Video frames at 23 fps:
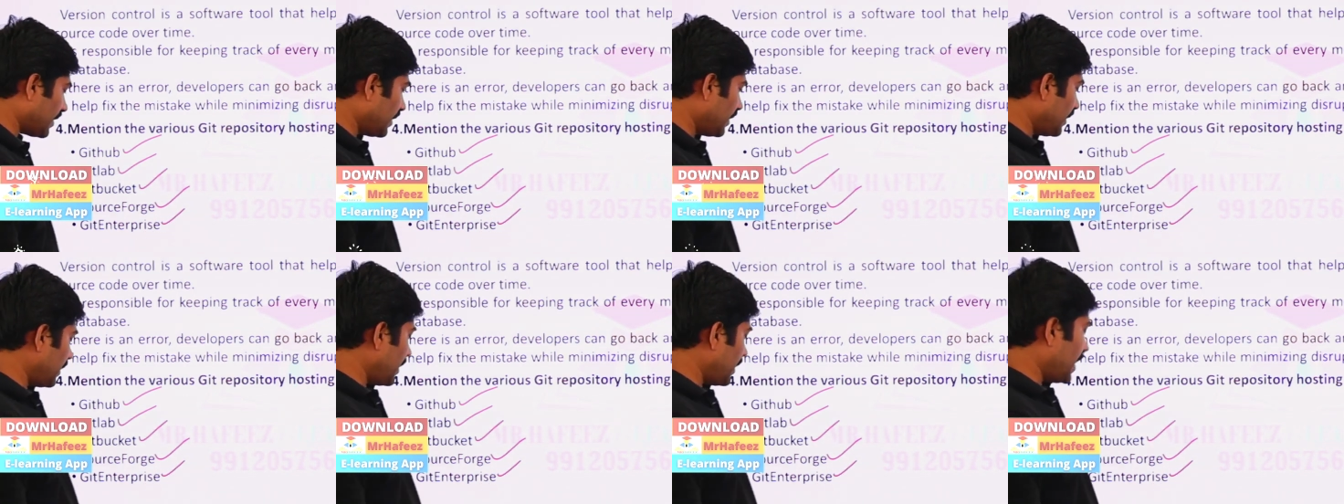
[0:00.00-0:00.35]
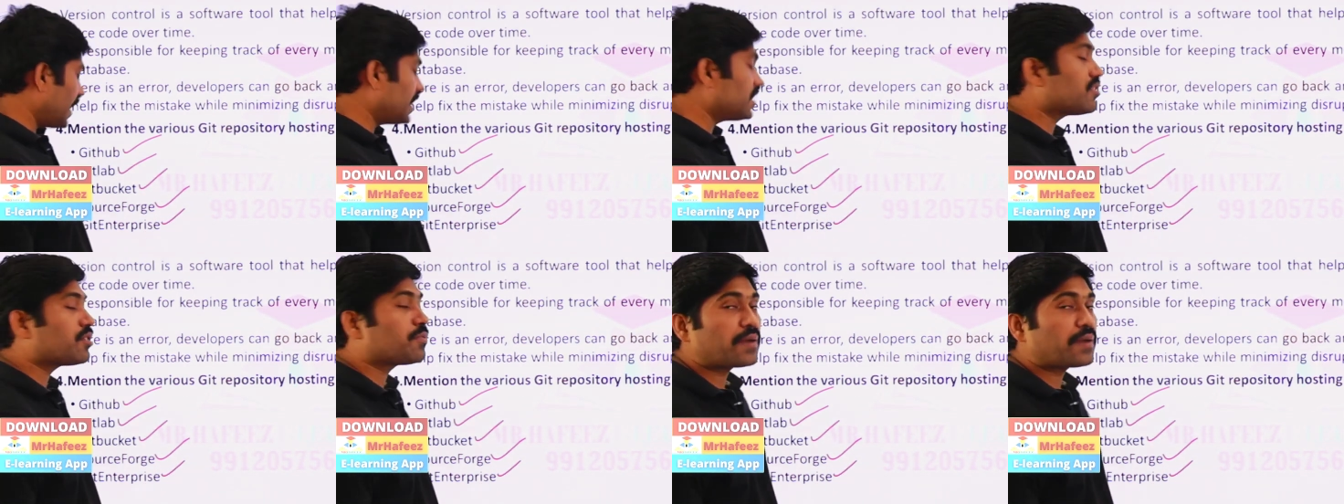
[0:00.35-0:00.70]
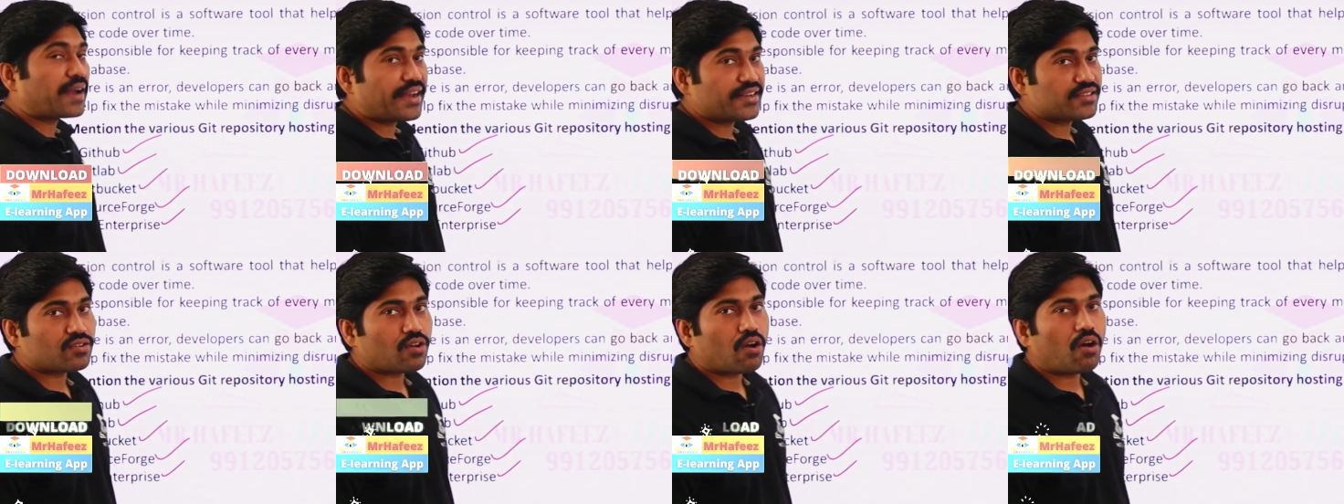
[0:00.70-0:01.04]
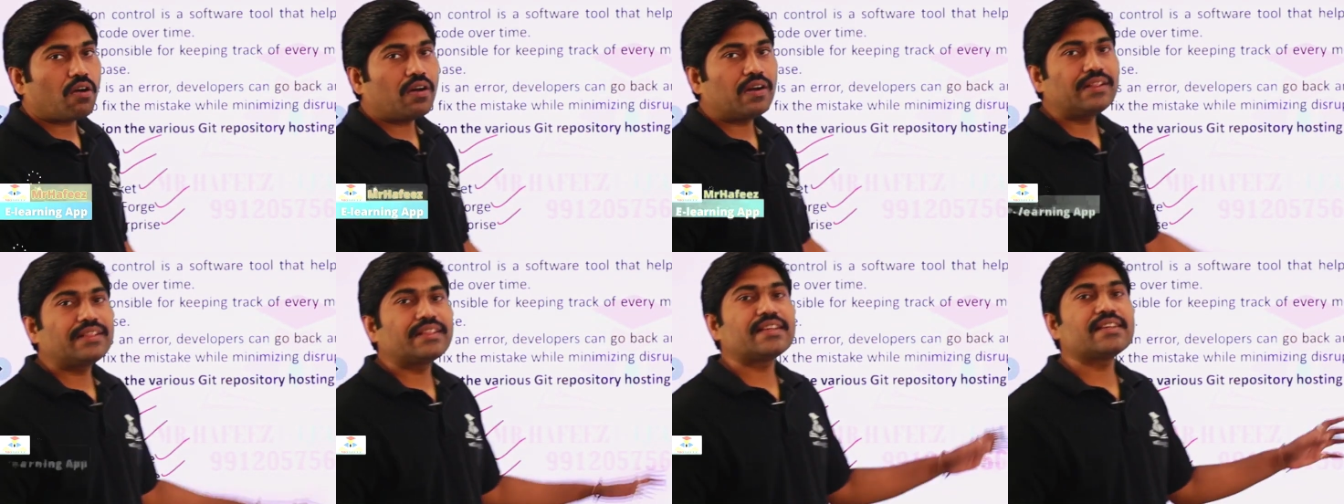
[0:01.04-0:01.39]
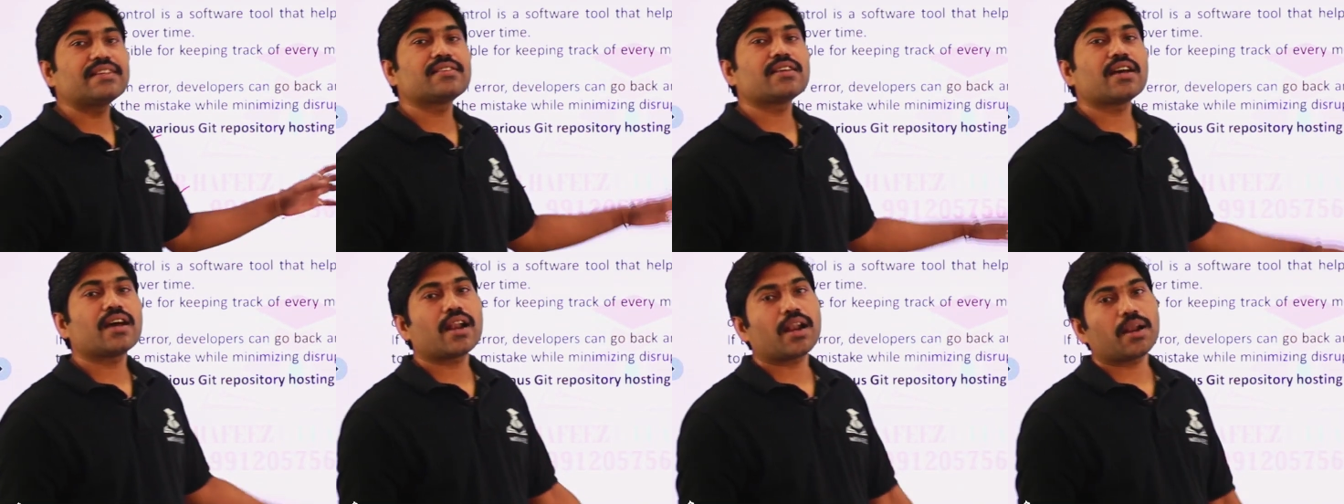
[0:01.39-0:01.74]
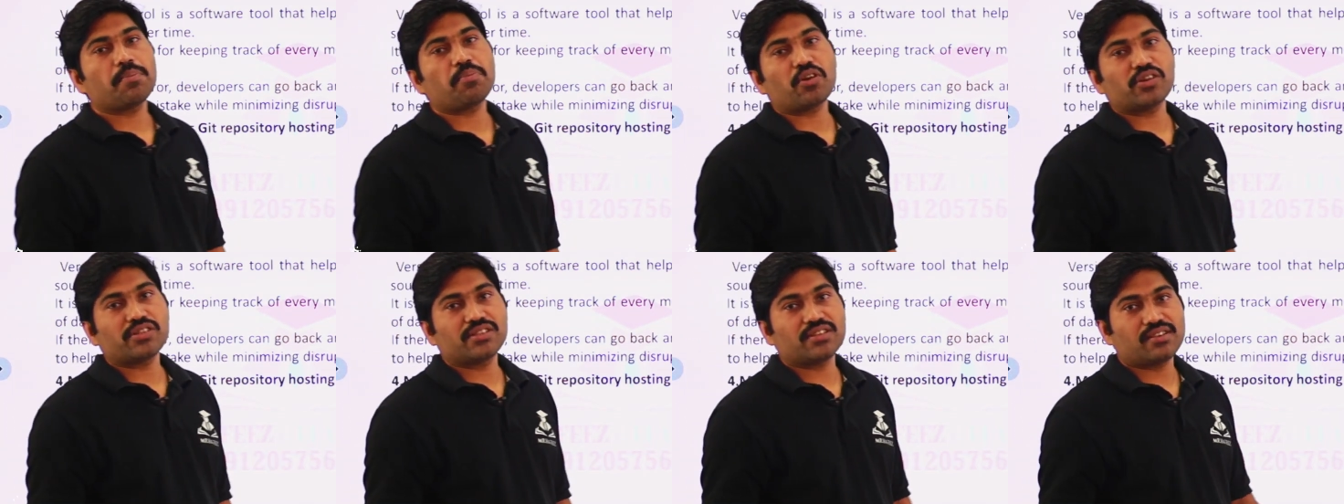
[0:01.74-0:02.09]
Enterprise, all these are
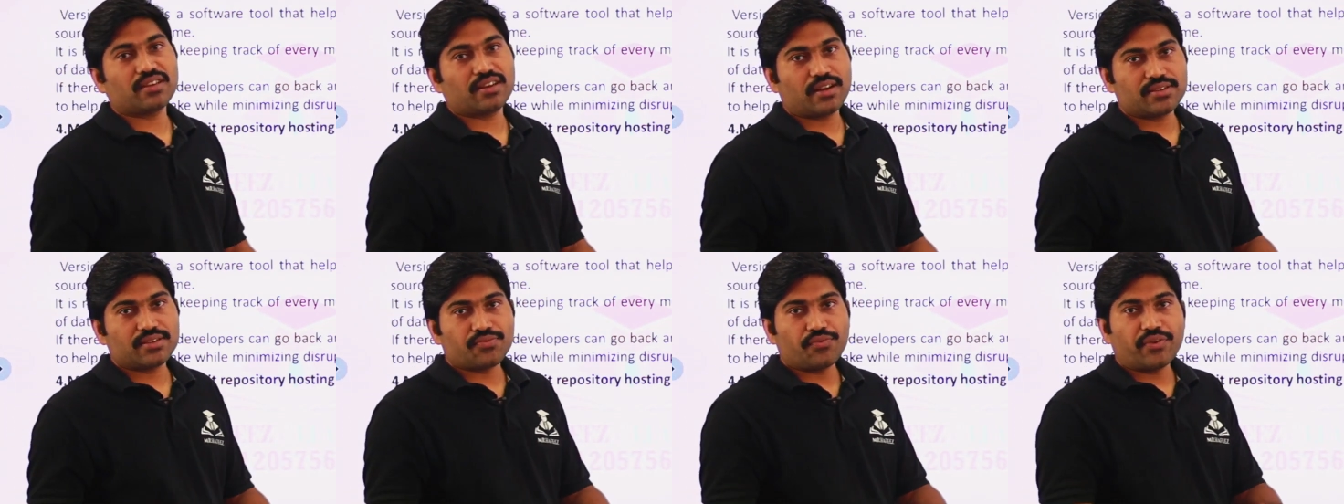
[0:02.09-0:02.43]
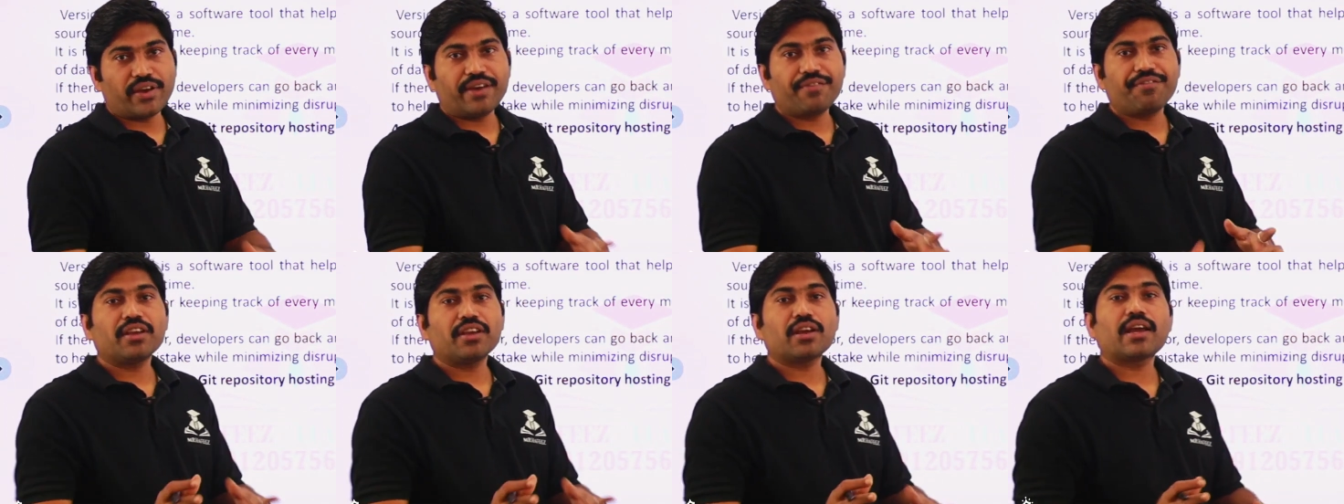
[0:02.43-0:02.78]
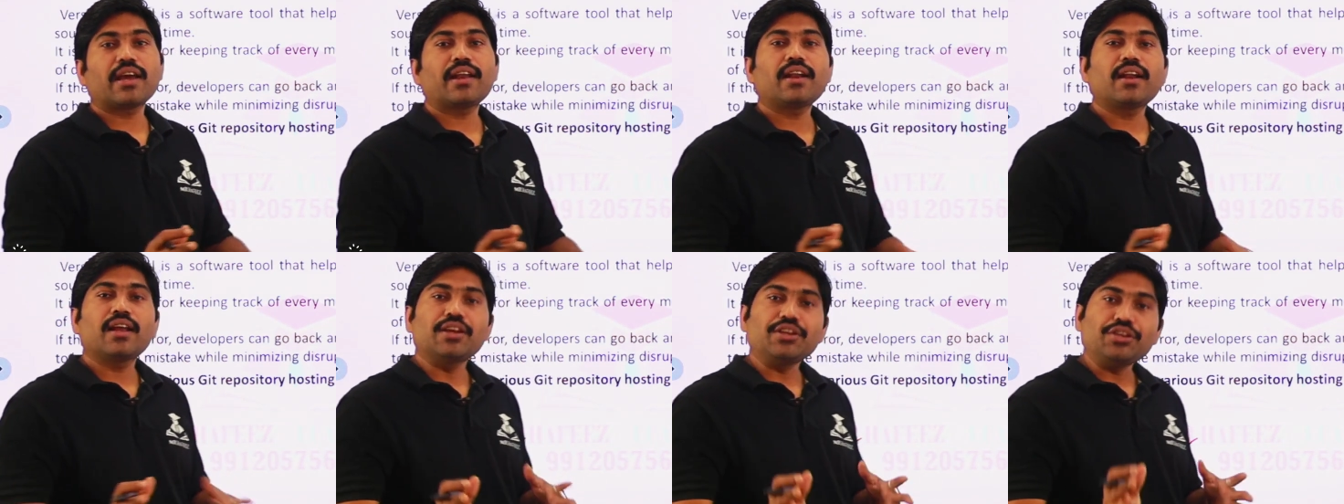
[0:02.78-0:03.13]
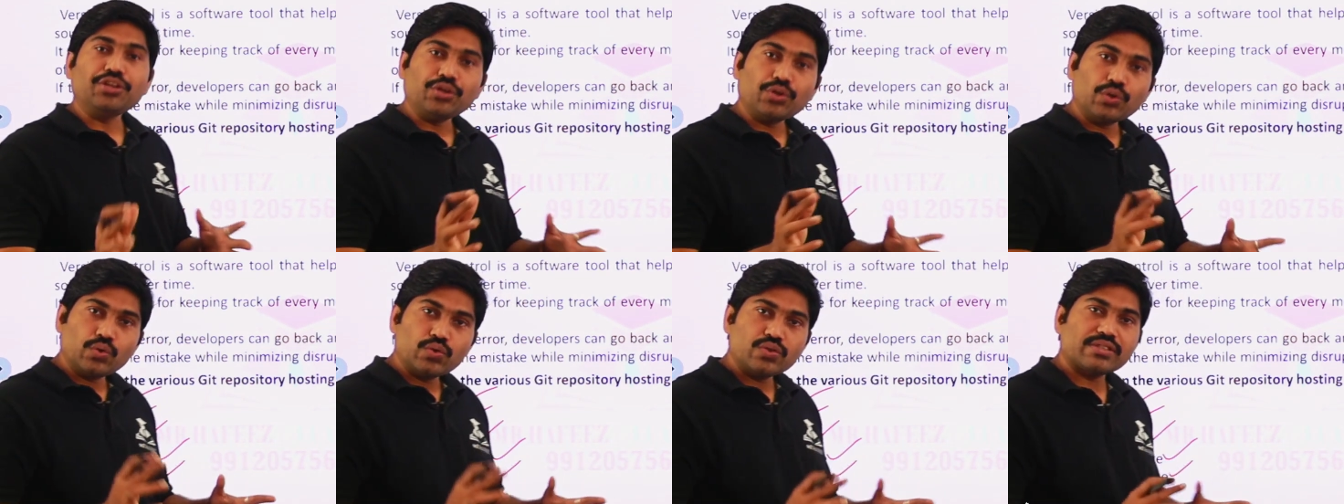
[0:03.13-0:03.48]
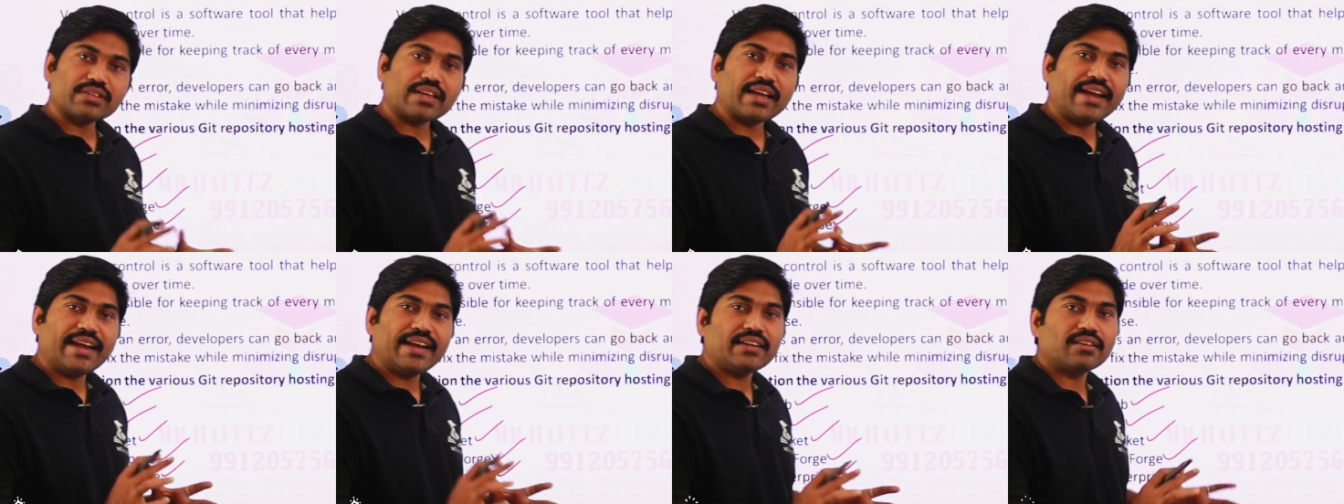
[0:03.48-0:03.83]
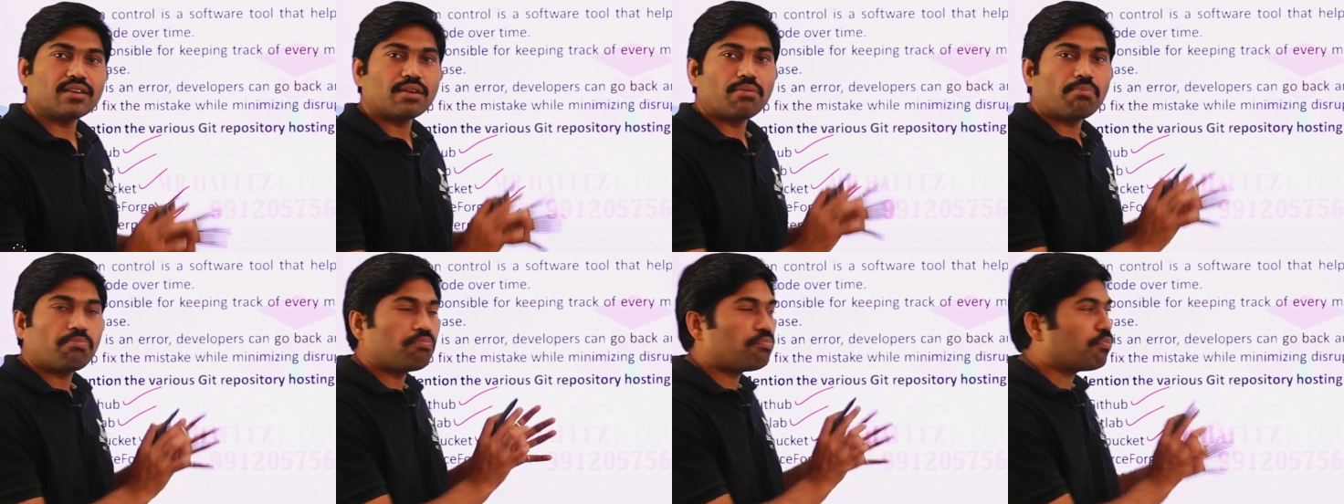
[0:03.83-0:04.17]
repositories where we can use it
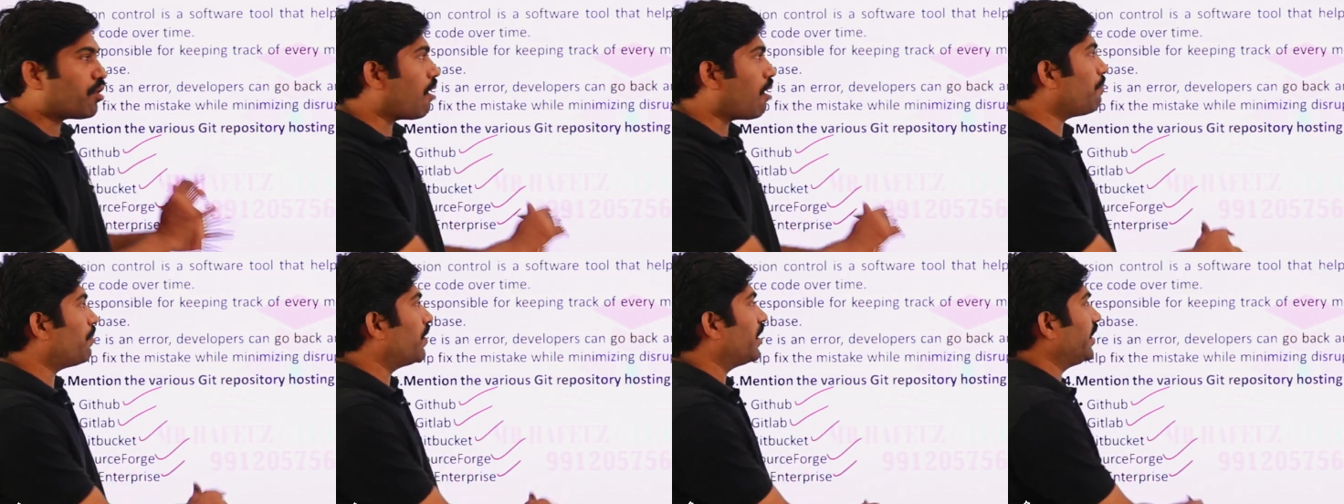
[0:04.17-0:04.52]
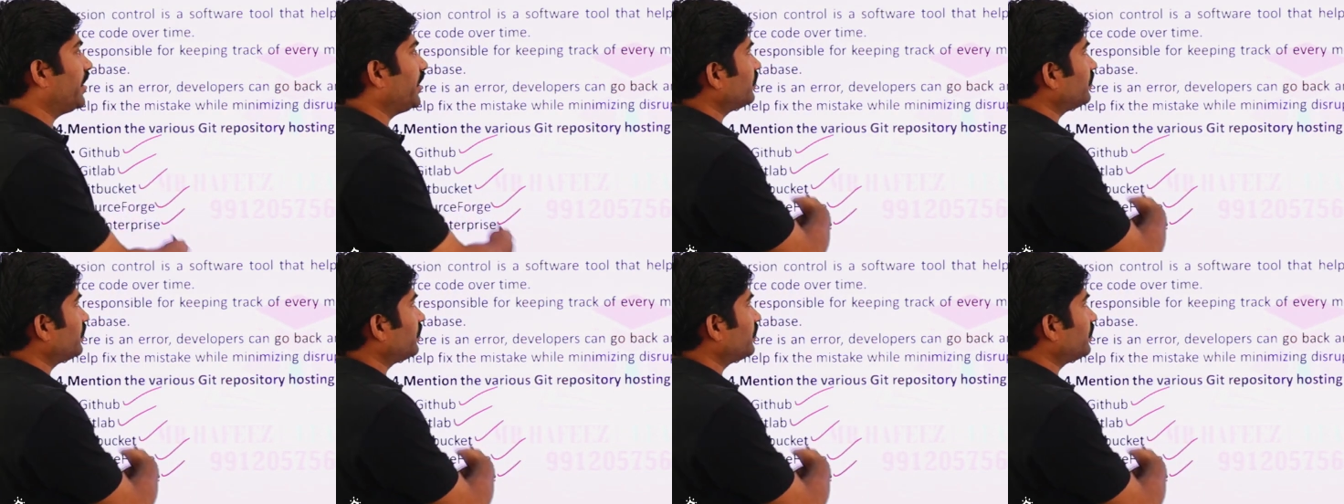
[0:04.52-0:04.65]
properly.